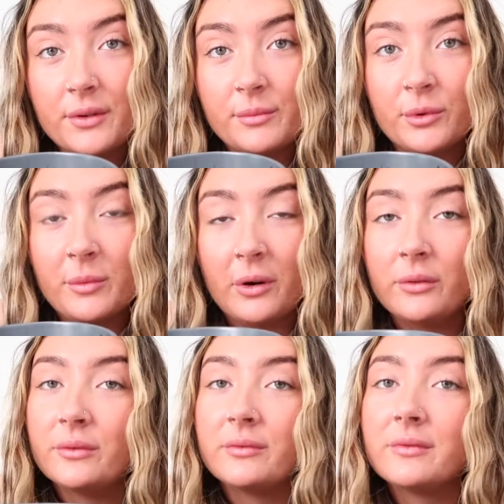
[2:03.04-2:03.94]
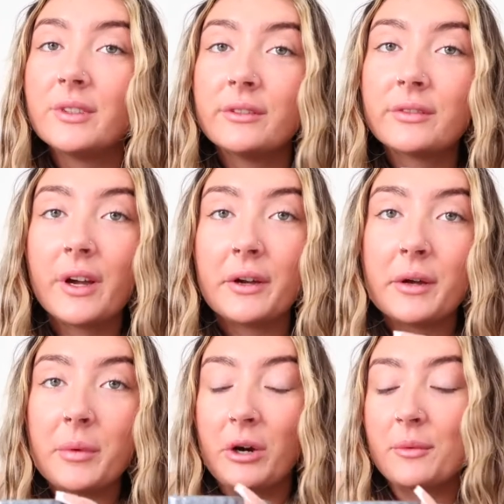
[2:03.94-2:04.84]
small bowl of
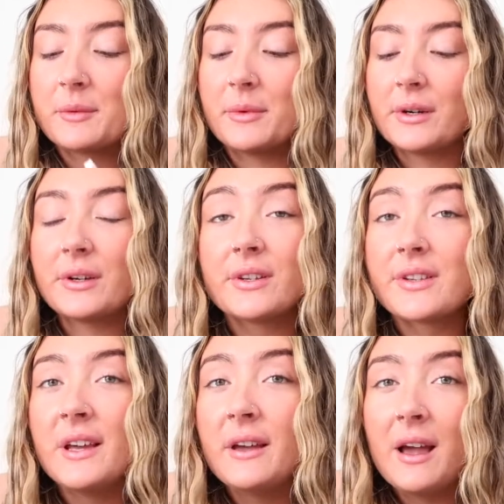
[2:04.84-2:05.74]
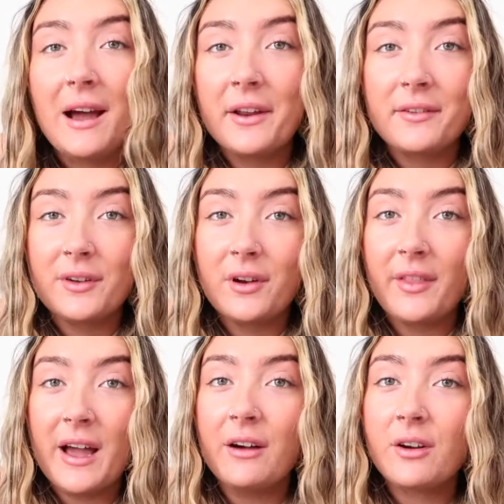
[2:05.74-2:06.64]
Cocoa Pops because I don't feel like
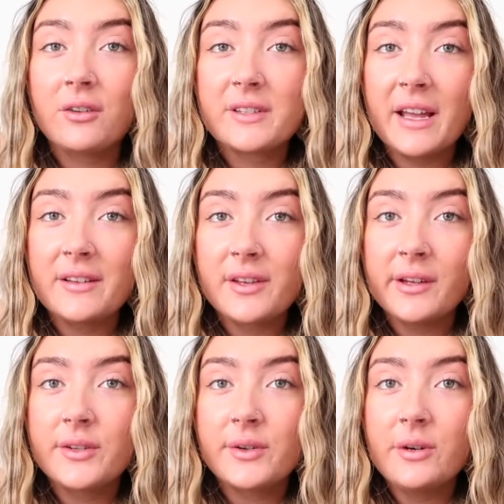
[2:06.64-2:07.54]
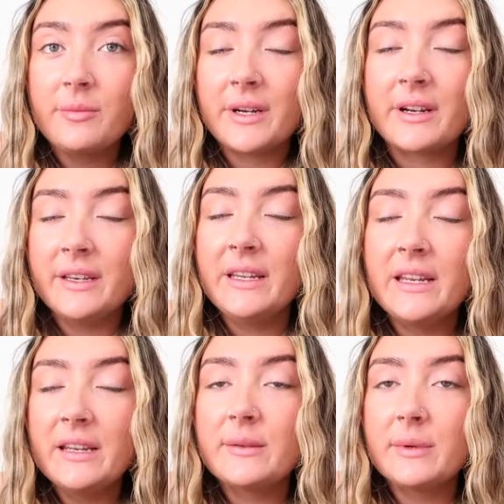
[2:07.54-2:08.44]
the alcohol's getting soaked up and I
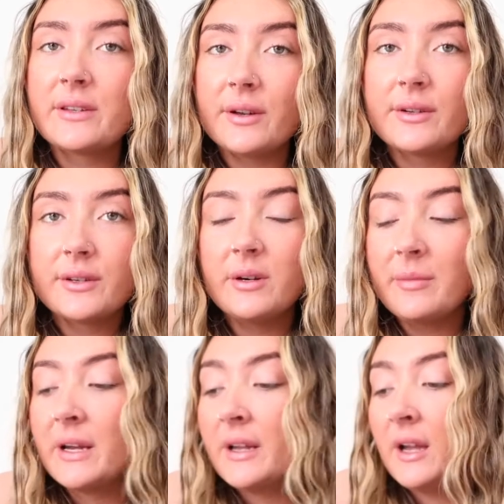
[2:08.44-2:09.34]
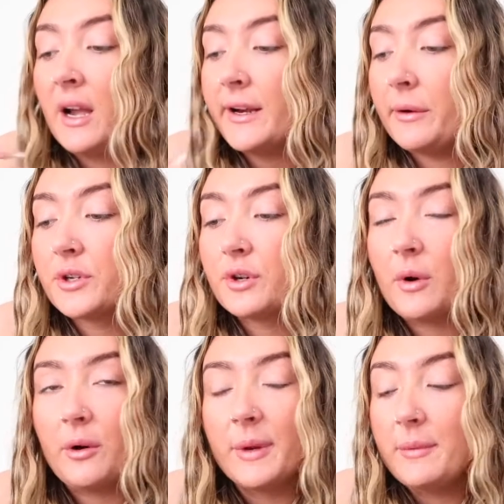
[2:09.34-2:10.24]
need it to be soaked up. I know I should
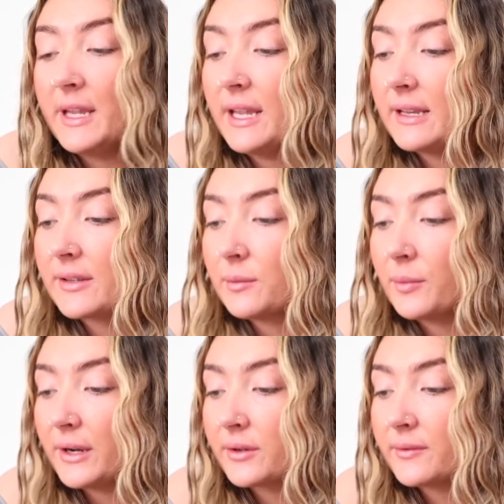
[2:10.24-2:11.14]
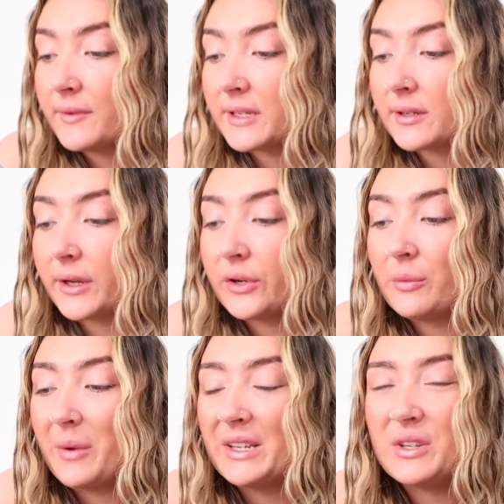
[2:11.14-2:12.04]
probably be eating some bread or something to soak it
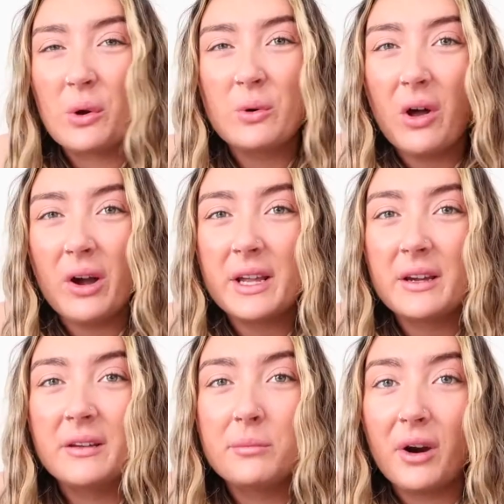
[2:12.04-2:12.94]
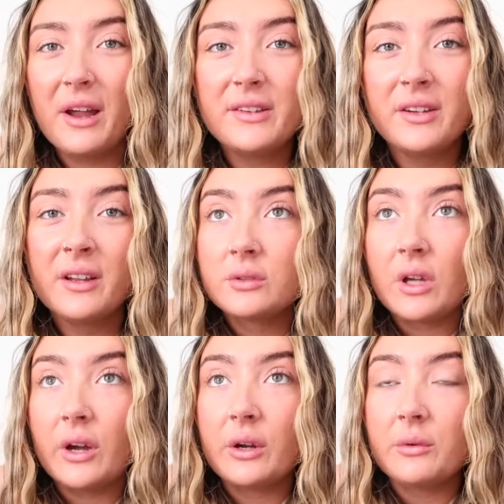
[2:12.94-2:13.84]
up, but I don't like bread.
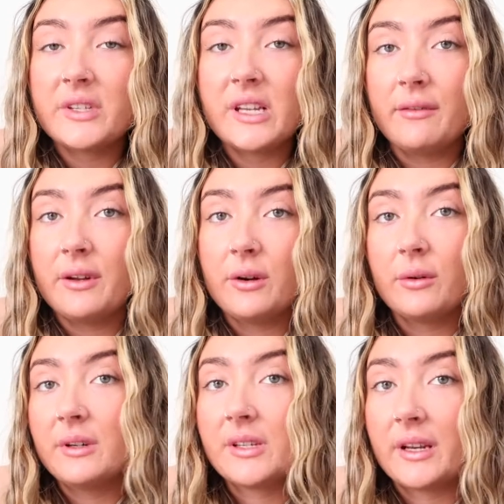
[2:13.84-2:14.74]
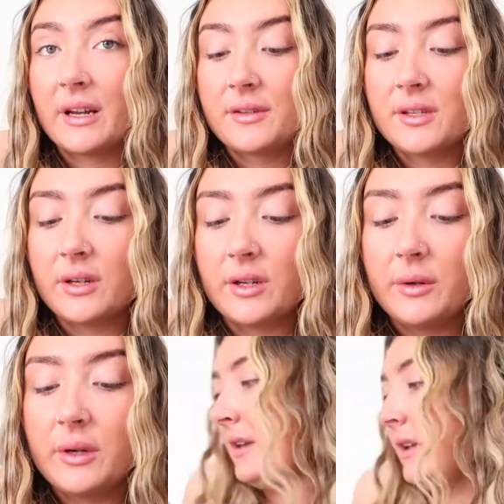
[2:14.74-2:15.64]
So cereal is gonna have to
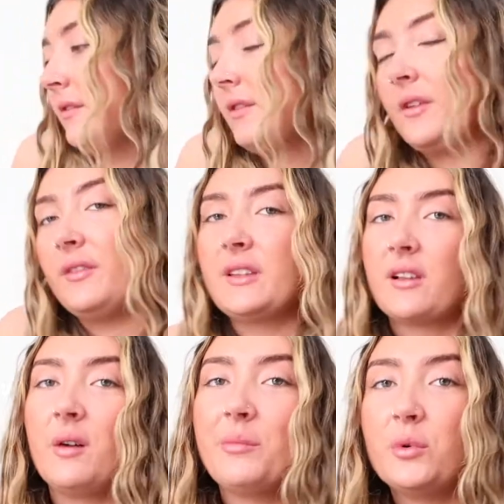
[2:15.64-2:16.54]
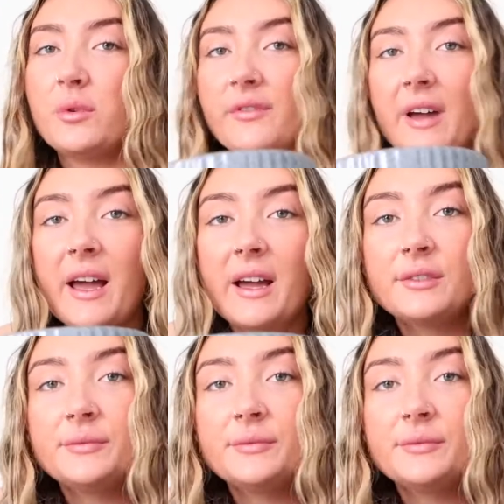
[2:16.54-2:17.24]
do, even though these are like balls of air.